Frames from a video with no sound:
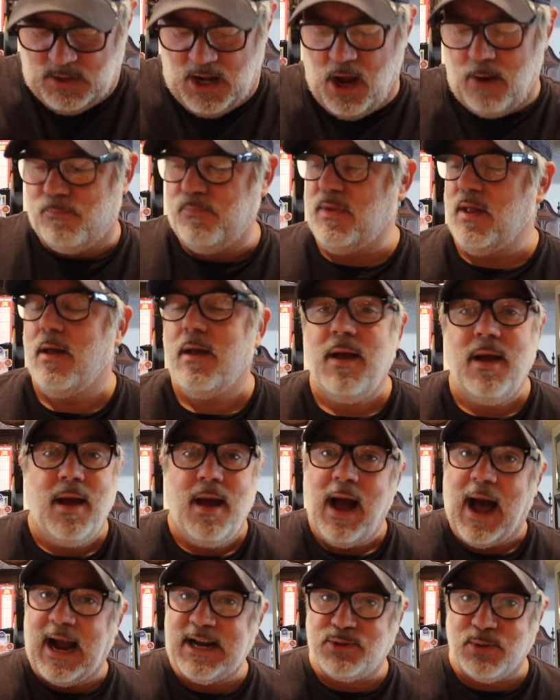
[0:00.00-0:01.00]
Oh,
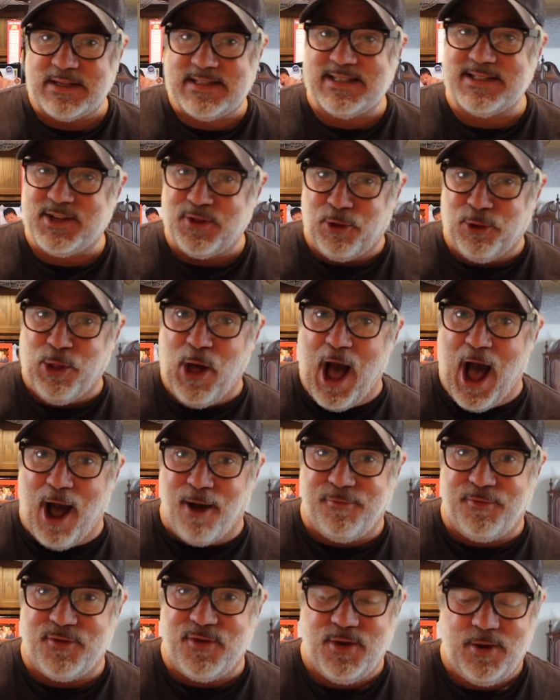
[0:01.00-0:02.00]
I twisted to the
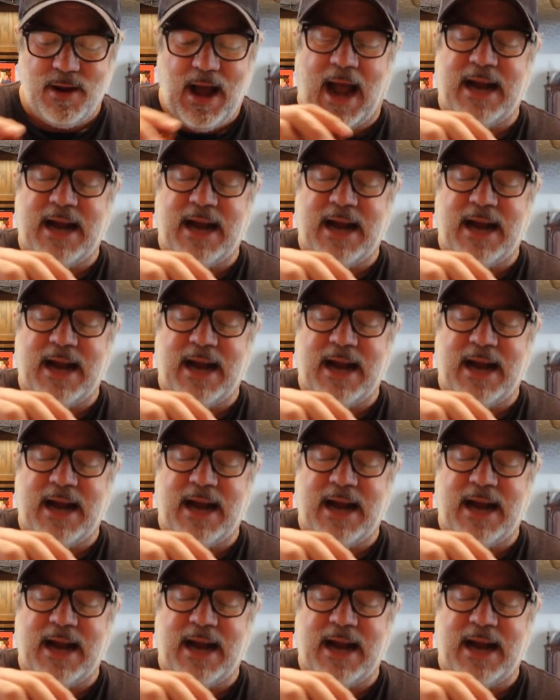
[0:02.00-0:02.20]
left.